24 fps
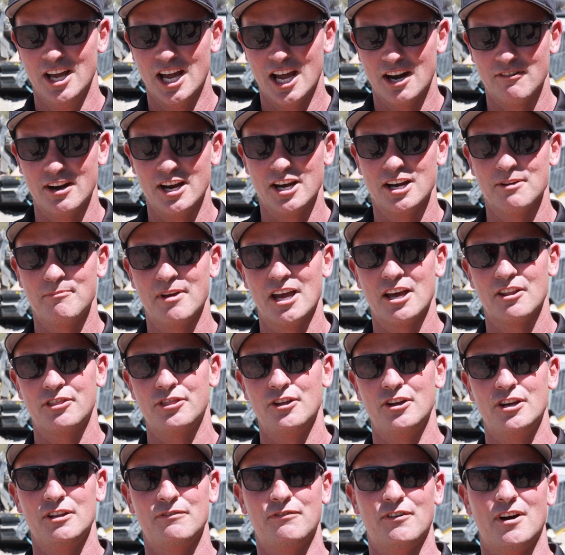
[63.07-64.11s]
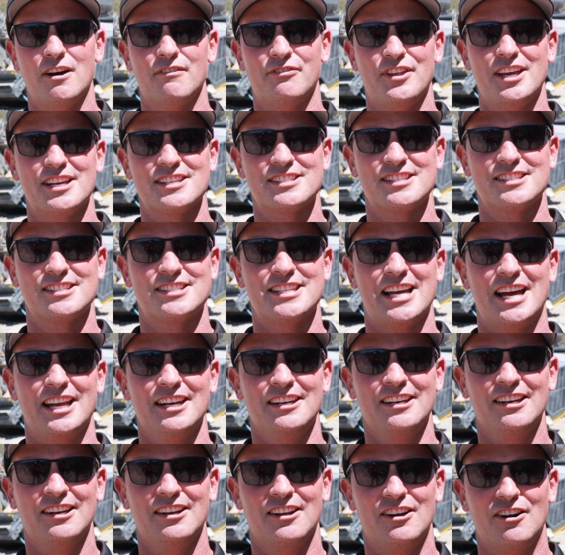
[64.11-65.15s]
around about 35,000
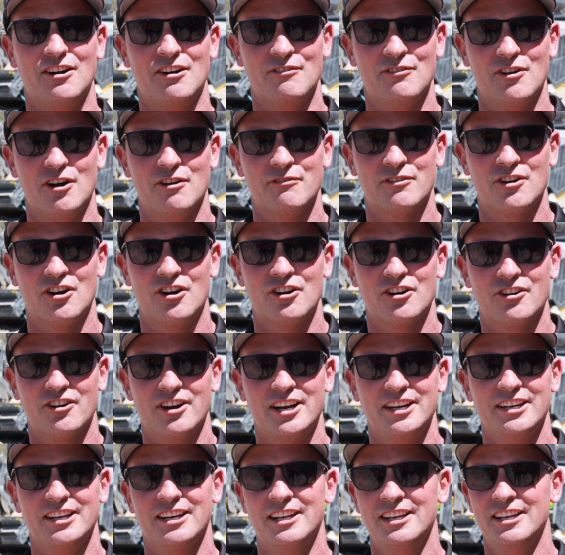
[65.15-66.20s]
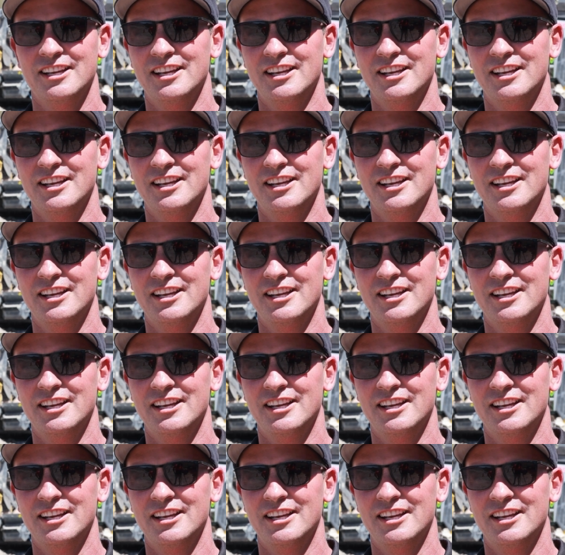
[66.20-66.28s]
tonne of concrete.